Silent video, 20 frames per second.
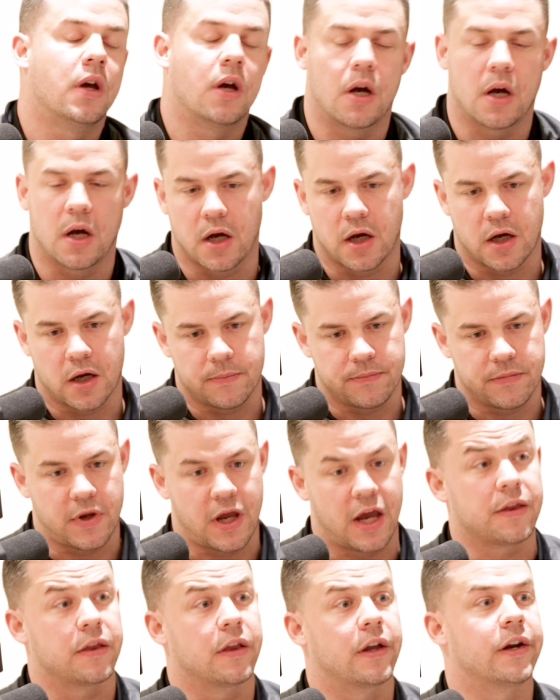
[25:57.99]

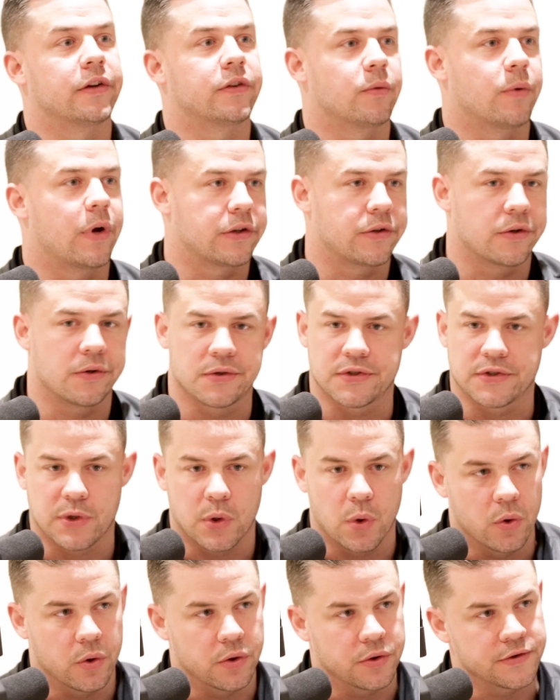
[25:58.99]
athletic directors,
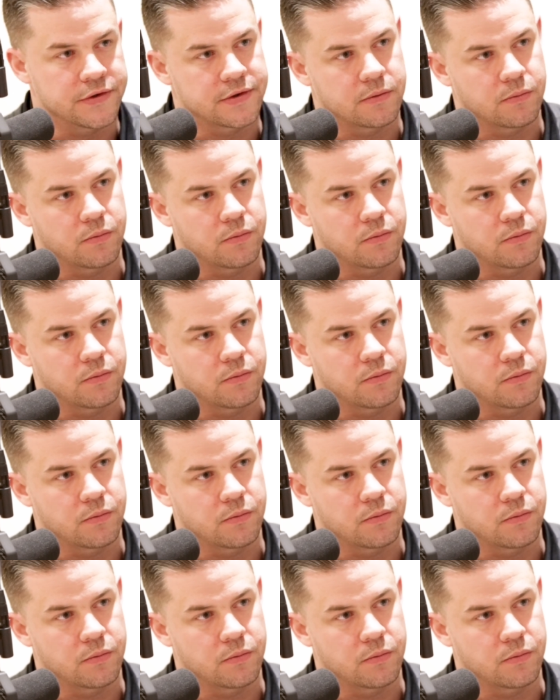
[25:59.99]
schools.